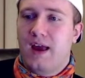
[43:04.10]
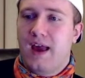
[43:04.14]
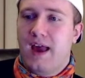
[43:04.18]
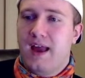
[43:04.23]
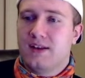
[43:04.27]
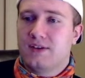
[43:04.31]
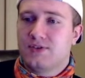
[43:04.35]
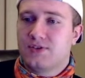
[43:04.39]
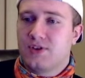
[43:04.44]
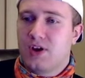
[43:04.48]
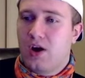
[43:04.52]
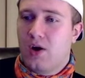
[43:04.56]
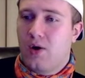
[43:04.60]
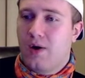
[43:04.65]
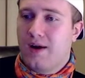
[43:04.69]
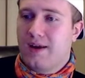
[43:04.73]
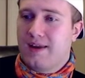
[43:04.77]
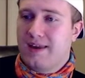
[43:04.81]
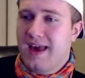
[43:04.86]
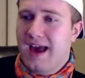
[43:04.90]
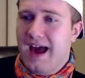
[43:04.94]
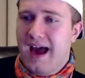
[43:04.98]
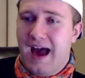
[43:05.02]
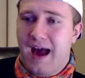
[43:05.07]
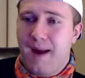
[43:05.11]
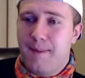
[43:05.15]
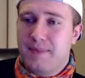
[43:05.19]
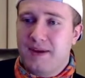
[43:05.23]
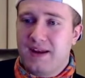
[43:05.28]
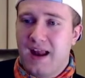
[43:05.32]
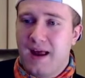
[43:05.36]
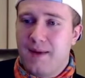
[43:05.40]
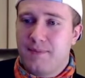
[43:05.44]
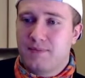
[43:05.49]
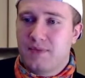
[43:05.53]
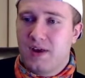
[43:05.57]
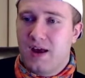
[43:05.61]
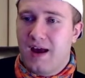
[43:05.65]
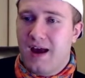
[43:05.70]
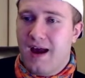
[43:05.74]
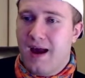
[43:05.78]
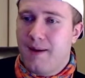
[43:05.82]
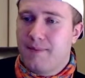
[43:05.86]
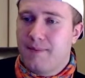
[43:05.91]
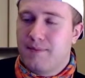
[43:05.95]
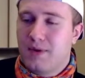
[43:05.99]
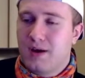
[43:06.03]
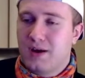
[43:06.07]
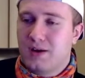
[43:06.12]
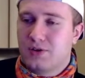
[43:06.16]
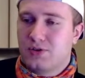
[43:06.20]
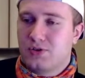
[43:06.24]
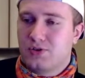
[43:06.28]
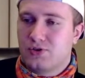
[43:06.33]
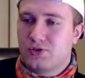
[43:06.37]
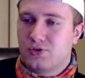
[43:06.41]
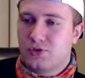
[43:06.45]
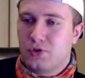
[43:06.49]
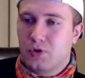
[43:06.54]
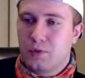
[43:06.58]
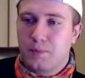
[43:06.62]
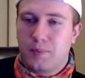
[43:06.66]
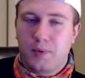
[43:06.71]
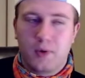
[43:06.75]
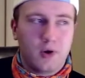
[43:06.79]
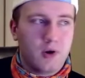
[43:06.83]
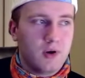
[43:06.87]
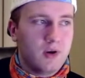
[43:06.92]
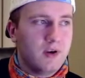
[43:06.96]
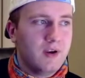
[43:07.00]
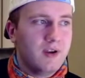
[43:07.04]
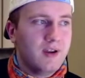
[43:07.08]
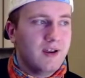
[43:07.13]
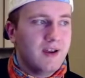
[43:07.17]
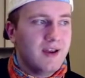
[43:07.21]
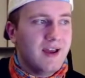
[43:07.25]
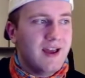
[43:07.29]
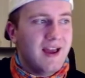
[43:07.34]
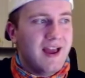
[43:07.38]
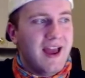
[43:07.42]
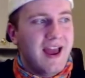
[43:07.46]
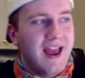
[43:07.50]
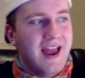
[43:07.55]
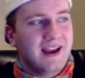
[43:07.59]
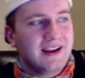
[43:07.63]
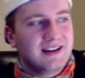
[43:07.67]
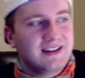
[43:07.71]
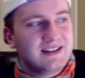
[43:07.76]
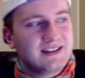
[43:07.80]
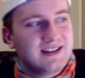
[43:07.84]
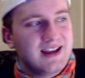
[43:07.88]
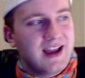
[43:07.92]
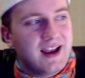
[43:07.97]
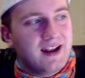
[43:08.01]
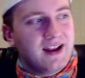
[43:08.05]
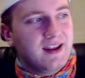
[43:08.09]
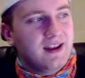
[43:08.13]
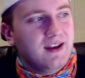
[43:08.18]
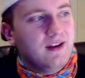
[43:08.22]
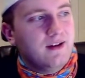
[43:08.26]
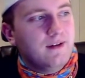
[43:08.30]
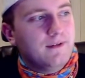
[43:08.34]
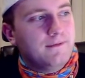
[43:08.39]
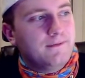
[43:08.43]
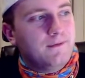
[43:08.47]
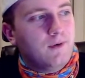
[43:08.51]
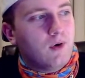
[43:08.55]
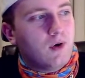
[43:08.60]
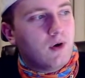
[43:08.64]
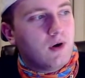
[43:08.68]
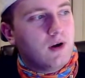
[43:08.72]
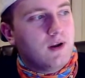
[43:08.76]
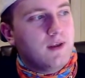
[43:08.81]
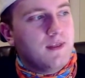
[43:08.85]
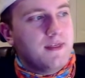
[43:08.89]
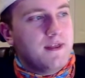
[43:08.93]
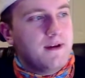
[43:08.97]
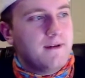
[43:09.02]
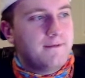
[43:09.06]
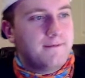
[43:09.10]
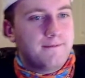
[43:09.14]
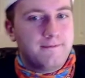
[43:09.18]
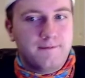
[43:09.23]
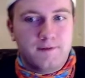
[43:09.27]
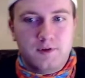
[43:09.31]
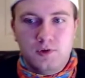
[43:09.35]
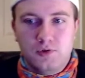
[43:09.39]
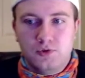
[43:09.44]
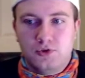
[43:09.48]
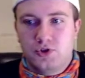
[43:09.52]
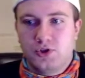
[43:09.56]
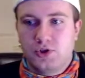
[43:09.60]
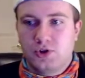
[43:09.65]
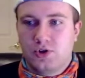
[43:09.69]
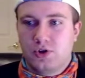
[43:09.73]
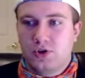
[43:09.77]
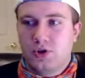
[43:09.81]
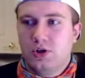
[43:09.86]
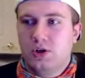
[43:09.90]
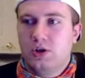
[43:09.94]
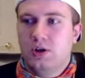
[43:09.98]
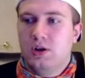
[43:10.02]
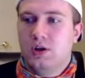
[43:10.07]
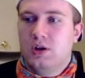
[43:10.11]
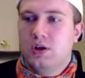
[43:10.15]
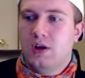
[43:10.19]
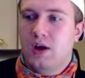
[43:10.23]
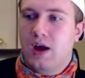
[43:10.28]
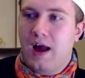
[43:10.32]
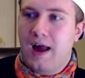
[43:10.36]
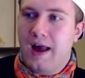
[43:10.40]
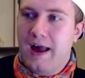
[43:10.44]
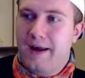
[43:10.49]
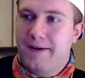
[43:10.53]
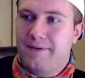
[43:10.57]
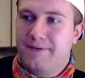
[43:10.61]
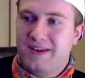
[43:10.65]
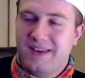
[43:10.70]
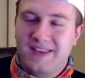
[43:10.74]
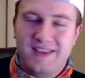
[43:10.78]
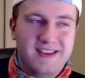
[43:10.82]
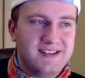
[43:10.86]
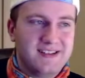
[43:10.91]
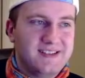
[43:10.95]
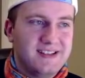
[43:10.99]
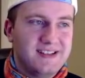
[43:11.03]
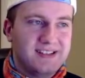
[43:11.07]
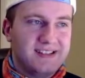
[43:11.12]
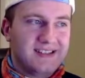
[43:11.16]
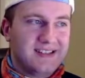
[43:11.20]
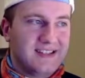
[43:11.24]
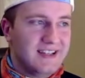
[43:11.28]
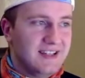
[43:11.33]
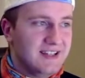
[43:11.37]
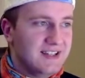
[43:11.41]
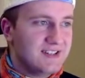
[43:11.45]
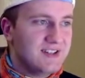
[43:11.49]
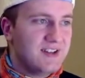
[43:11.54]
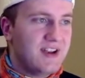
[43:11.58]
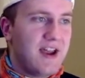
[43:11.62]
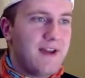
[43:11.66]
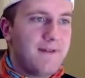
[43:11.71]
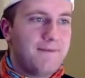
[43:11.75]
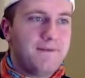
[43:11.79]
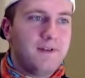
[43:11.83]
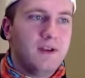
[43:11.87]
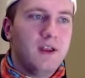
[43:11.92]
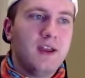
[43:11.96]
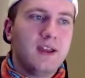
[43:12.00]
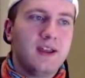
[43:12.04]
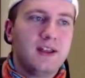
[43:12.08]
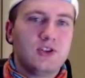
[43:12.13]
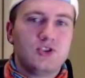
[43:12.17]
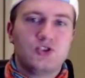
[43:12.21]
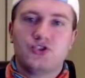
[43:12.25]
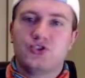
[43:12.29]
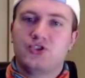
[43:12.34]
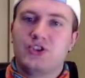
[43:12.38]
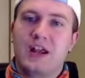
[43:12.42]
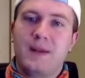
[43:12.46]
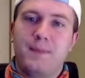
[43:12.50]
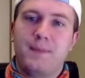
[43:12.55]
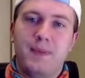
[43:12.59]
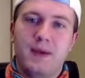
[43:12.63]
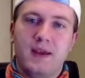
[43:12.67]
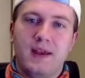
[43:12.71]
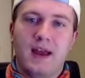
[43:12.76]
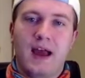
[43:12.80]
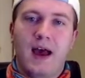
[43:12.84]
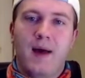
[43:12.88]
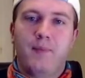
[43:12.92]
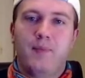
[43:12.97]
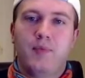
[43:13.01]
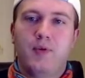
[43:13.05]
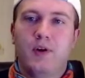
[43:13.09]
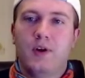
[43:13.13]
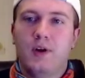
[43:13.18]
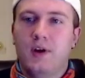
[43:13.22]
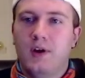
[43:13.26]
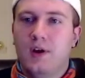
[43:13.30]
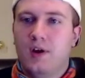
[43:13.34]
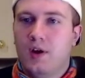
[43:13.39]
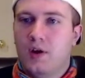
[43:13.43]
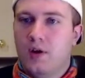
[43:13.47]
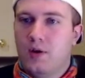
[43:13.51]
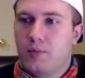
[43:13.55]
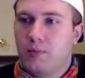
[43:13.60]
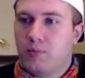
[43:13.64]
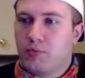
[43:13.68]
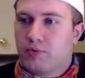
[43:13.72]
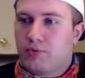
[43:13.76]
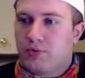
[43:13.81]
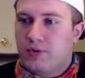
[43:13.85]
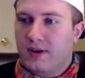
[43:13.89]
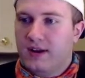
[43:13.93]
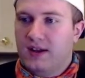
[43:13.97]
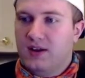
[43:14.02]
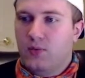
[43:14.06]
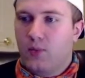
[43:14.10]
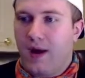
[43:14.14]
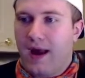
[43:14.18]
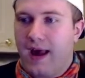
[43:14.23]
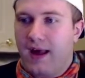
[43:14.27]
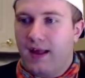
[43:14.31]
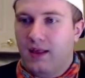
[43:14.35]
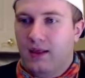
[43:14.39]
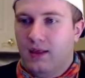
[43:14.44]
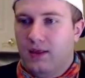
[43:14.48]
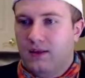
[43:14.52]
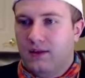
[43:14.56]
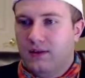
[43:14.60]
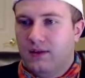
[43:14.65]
so, yeah, I mean, I'm super excited for the future of this season. I feel like it's shaping up pretty well,